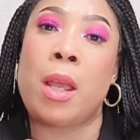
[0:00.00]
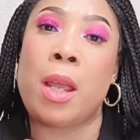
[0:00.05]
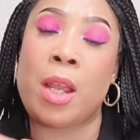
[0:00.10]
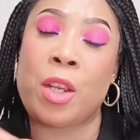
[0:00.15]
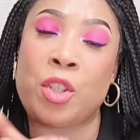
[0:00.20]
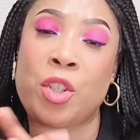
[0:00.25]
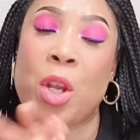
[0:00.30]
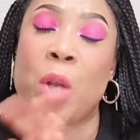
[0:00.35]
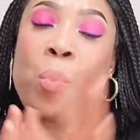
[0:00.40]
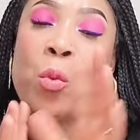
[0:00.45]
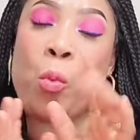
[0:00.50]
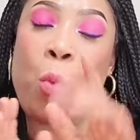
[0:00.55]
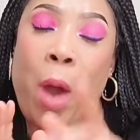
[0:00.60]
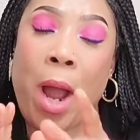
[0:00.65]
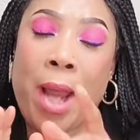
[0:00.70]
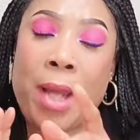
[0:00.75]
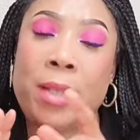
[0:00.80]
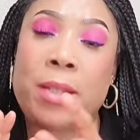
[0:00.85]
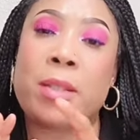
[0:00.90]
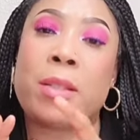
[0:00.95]
Asian
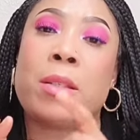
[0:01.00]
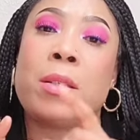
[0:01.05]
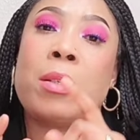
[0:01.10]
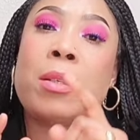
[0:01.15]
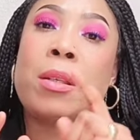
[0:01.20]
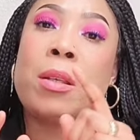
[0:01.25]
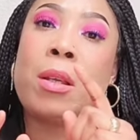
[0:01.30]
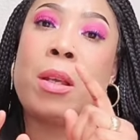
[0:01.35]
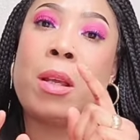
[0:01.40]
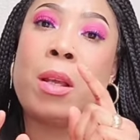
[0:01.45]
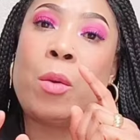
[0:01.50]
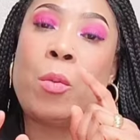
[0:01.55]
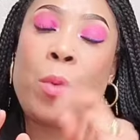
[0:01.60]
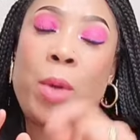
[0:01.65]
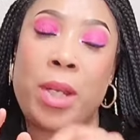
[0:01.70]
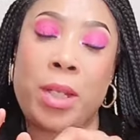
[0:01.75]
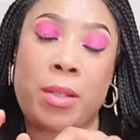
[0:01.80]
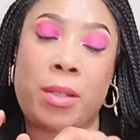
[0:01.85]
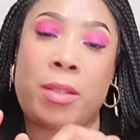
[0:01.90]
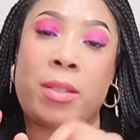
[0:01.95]
white
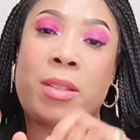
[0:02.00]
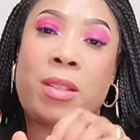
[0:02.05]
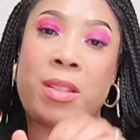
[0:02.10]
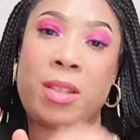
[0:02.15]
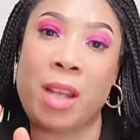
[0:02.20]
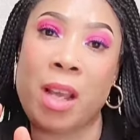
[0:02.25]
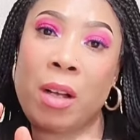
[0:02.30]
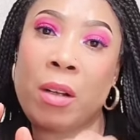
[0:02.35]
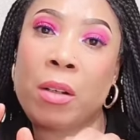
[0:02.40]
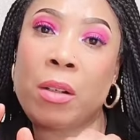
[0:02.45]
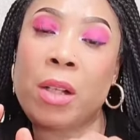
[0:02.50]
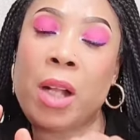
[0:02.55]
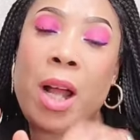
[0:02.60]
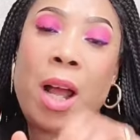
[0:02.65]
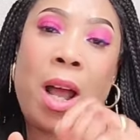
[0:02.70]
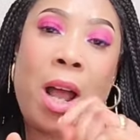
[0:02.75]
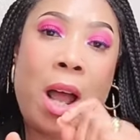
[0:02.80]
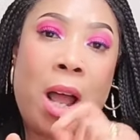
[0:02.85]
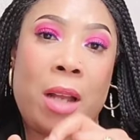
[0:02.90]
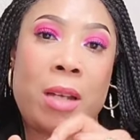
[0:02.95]
with
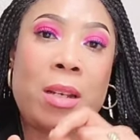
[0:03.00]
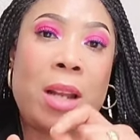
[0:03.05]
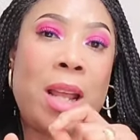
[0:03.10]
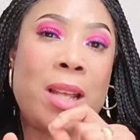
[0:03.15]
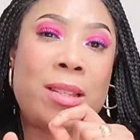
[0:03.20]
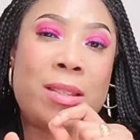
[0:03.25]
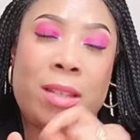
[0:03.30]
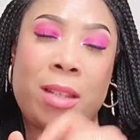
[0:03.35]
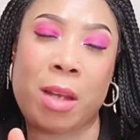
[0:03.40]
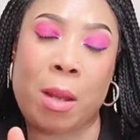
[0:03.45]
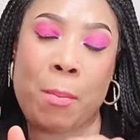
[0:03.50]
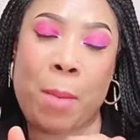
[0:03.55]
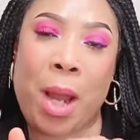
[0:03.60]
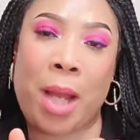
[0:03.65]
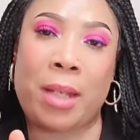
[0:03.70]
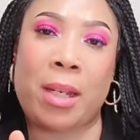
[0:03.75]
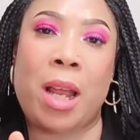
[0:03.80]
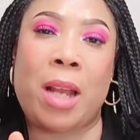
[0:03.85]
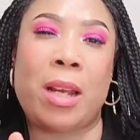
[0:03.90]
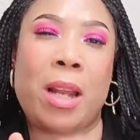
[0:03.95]
snail and niacinamide.